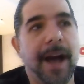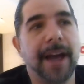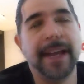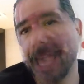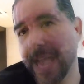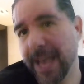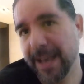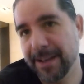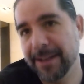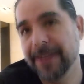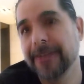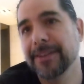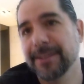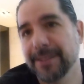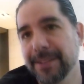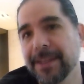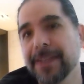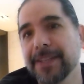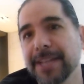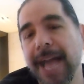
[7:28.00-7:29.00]
Yeah,
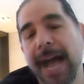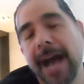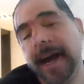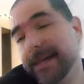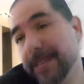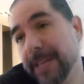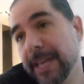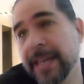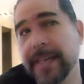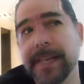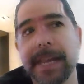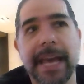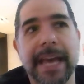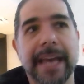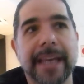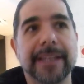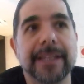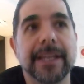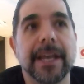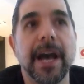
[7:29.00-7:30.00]

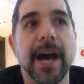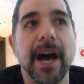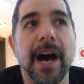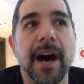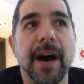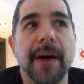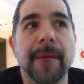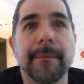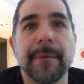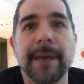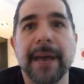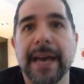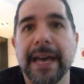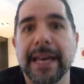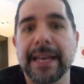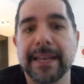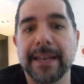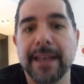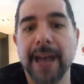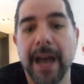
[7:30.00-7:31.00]
and
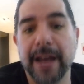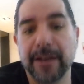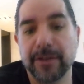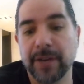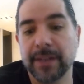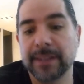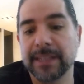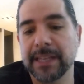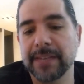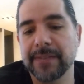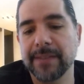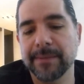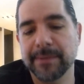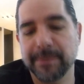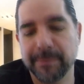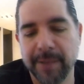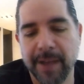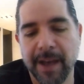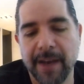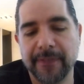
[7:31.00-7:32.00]
I tried to give them
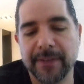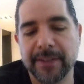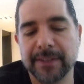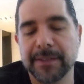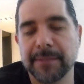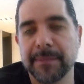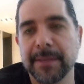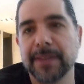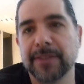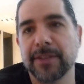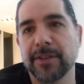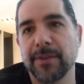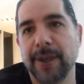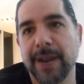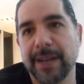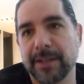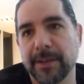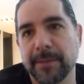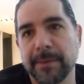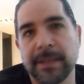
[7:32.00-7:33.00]
some confidence in me as a
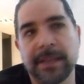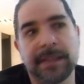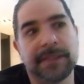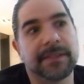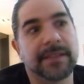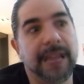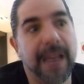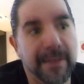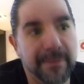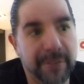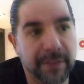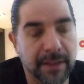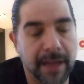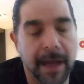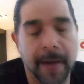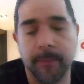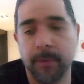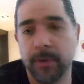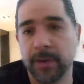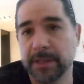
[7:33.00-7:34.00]
director, because I have a
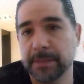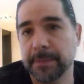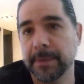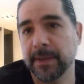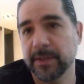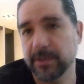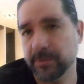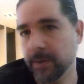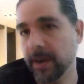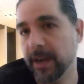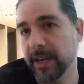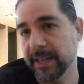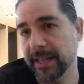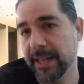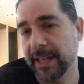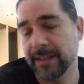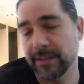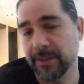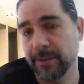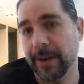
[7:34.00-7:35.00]
lot more experience
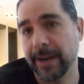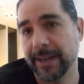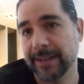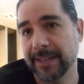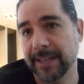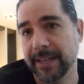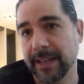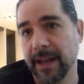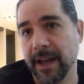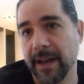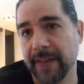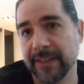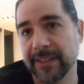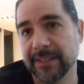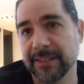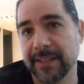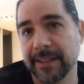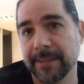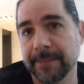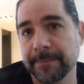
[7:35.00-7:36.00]
writing than directing,
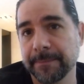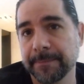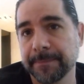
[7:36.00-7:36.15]
obviously.